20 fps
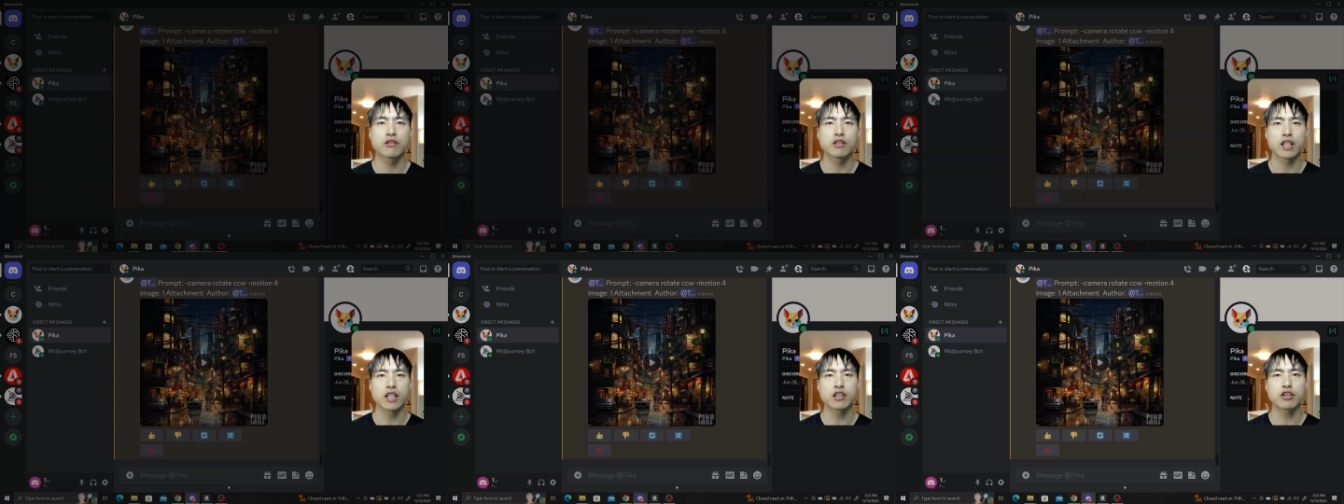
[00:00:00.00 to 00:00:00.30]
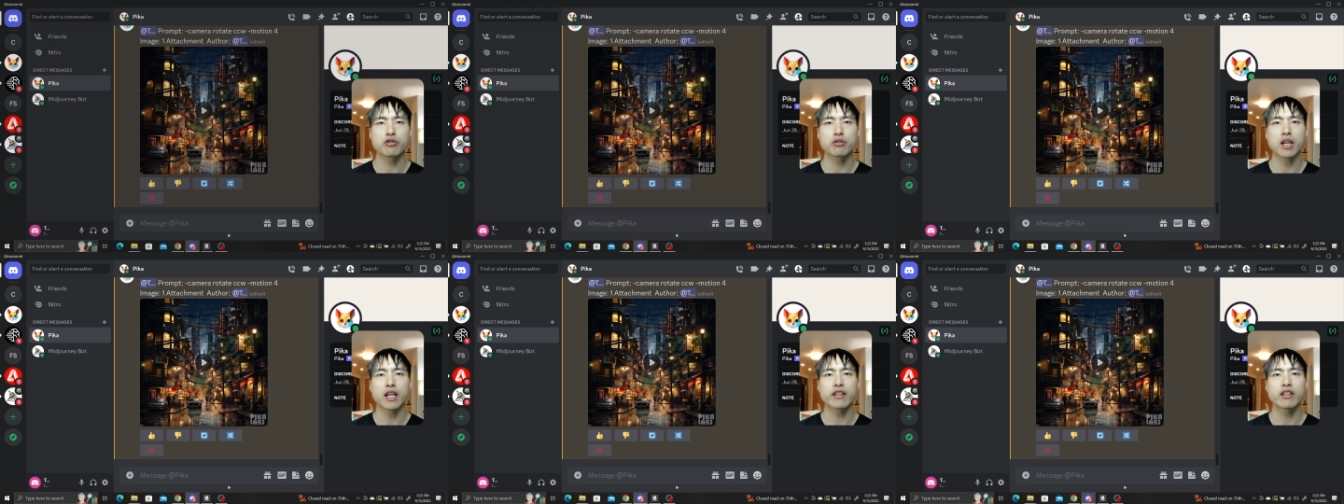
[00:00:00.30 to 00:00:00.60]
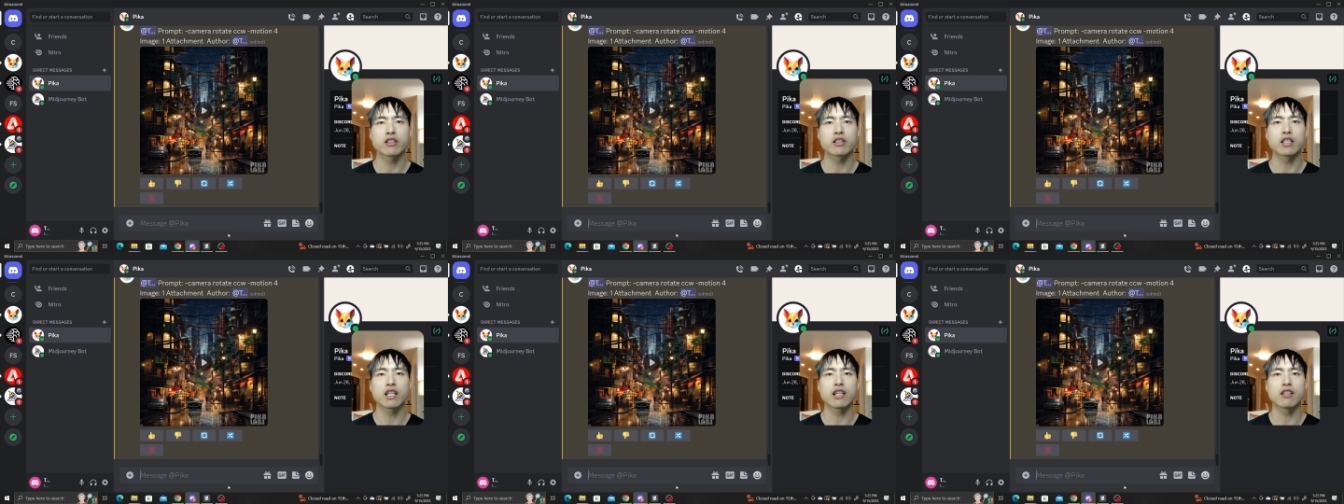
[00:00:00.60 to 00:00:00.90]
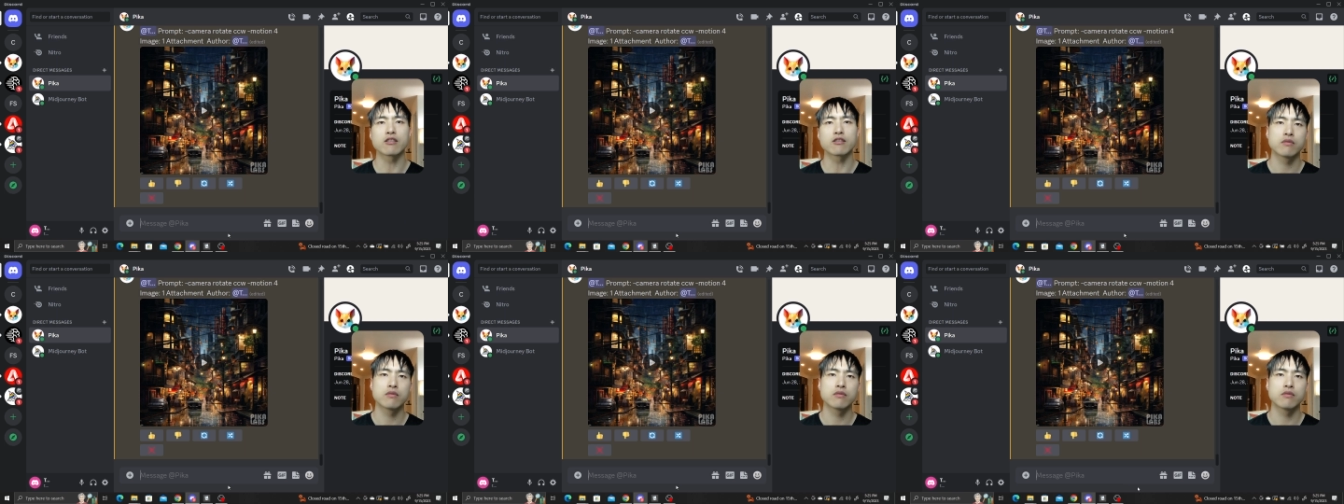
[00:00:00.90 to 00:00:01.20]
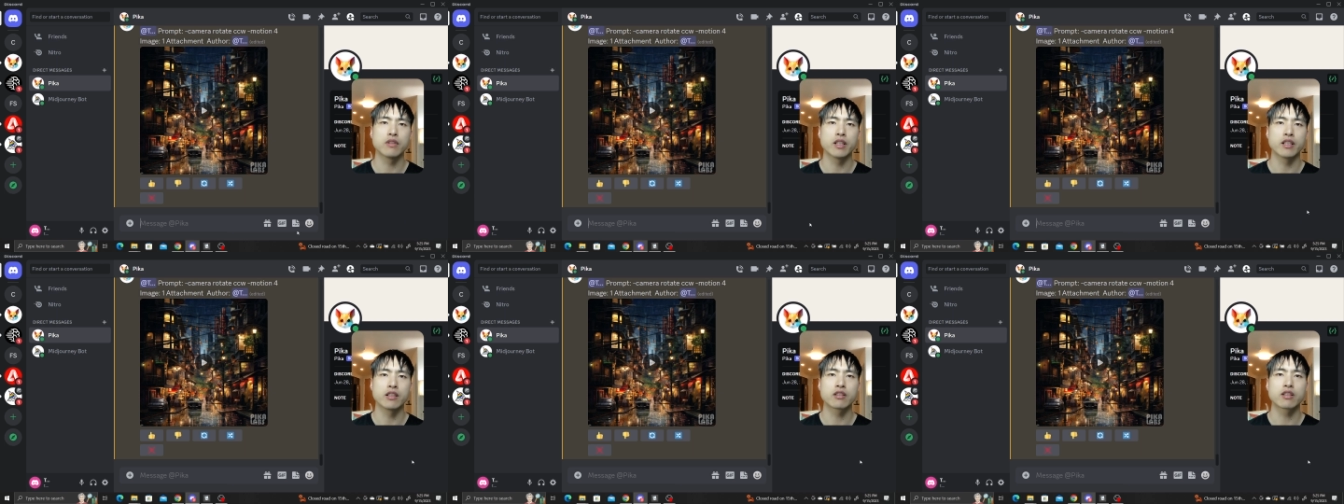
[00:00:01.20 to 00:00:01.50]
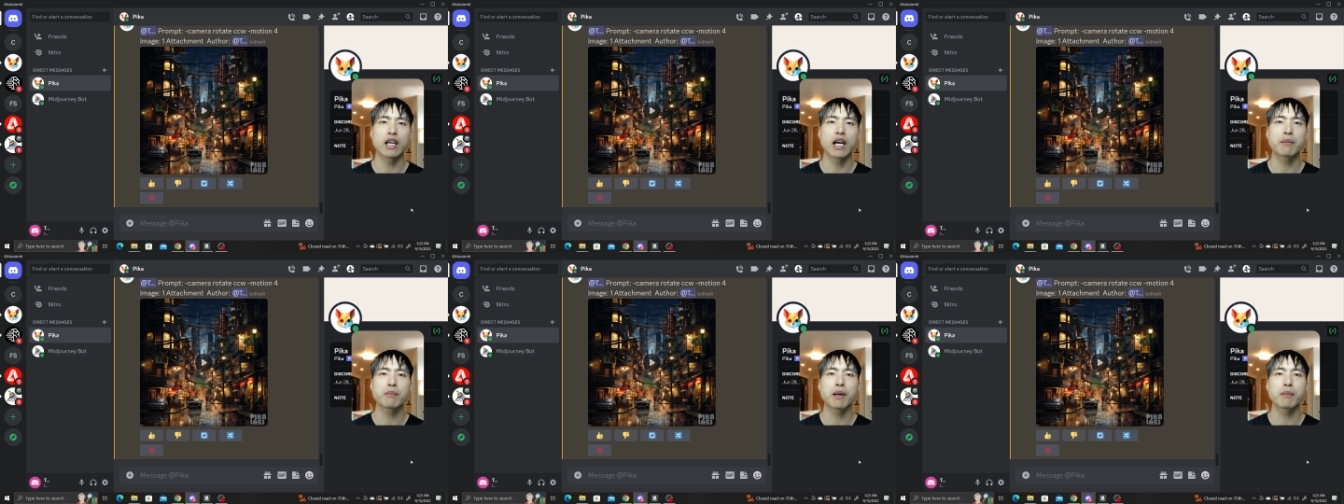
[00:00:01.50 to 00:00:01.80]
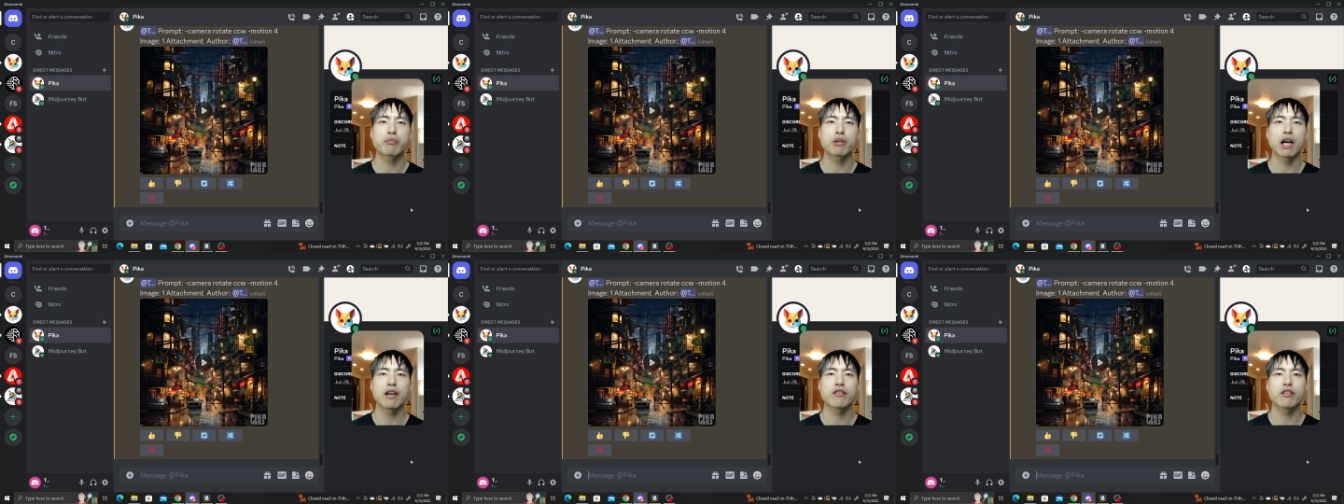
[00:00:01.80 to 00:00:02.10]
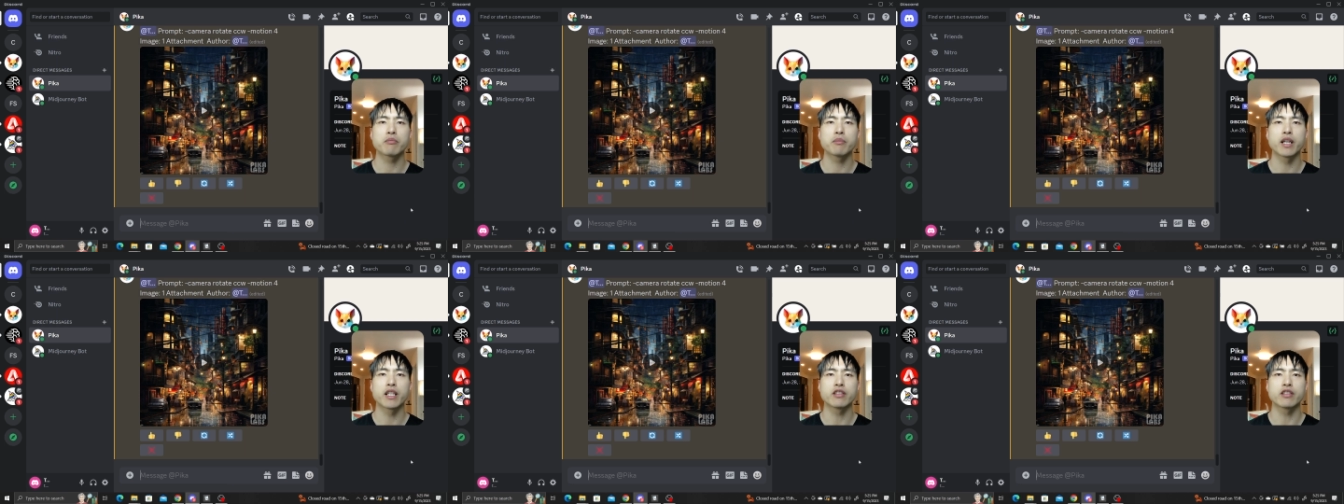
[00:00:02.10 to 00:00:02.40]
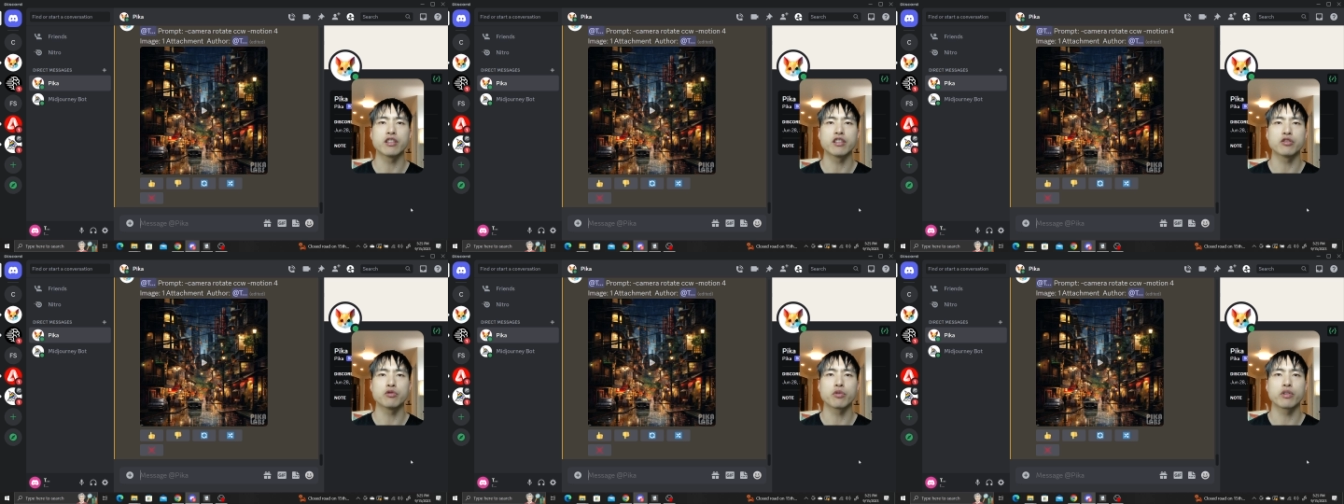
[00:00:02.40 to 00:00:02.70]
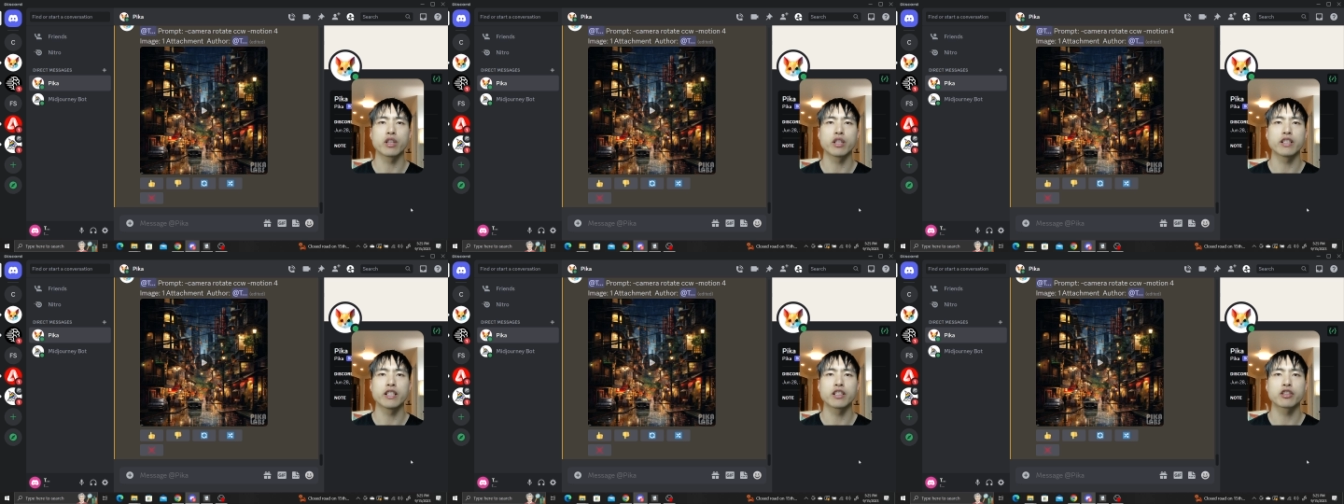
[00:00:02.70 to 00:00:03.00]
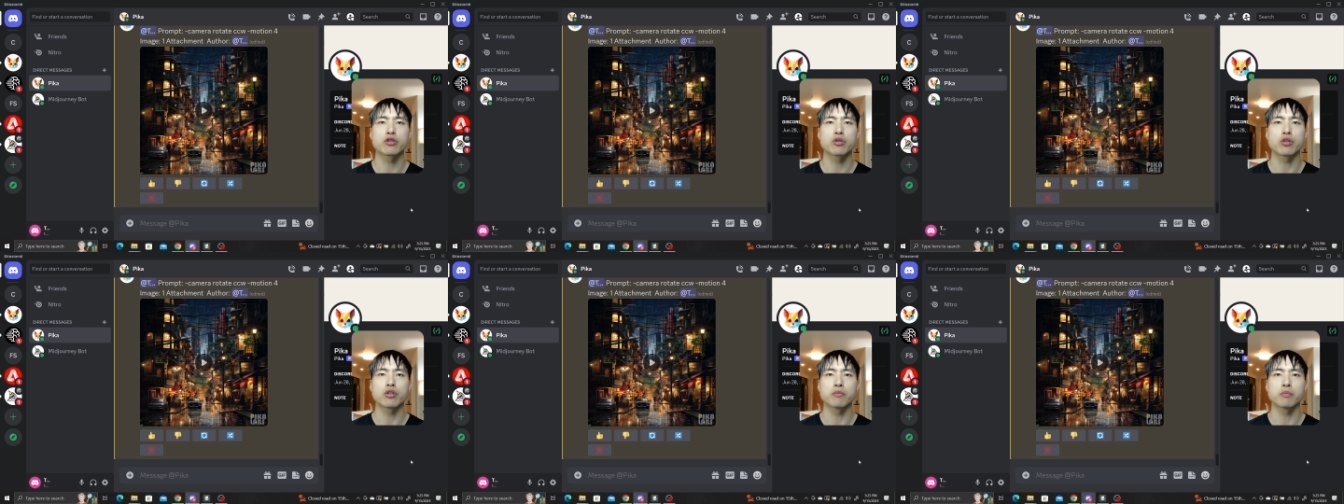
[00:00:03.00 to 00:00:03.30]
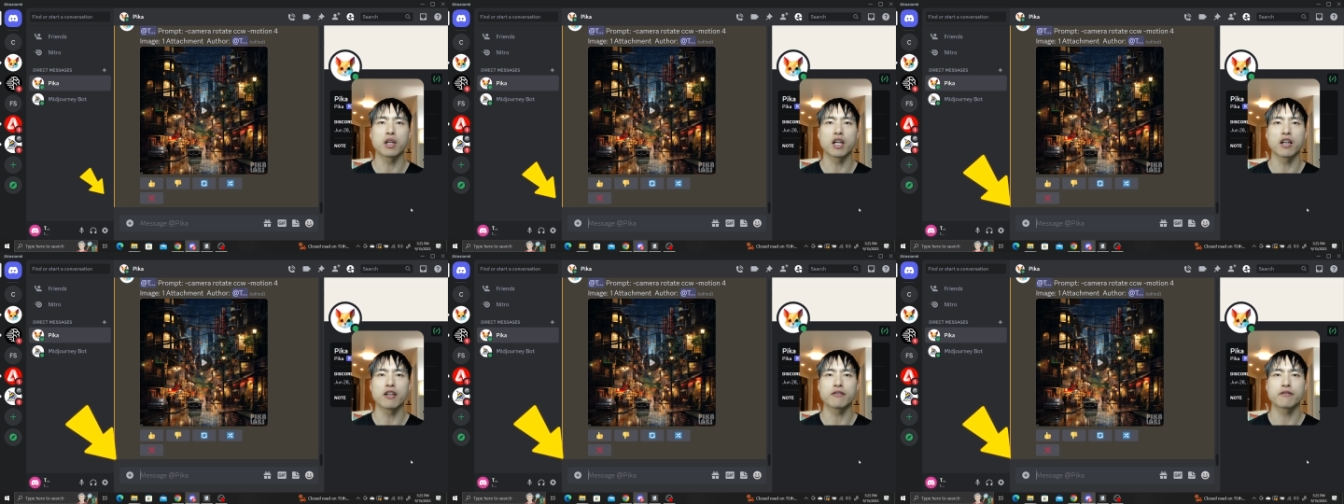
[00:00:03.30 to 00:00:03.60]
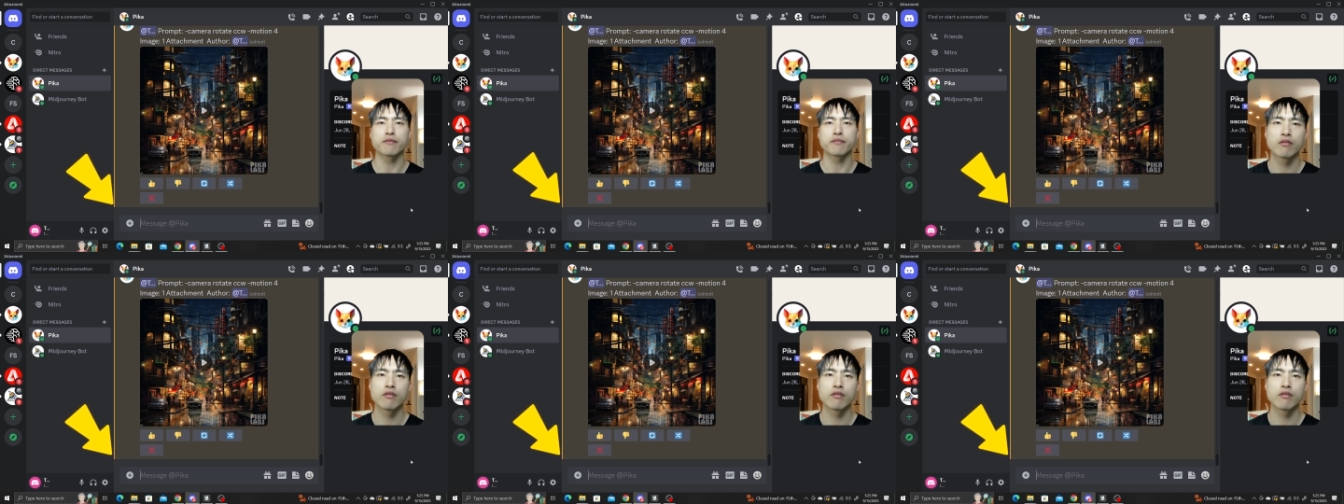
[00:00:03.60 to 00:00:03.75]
Let's try this out. Inside my private message with the Discord bot,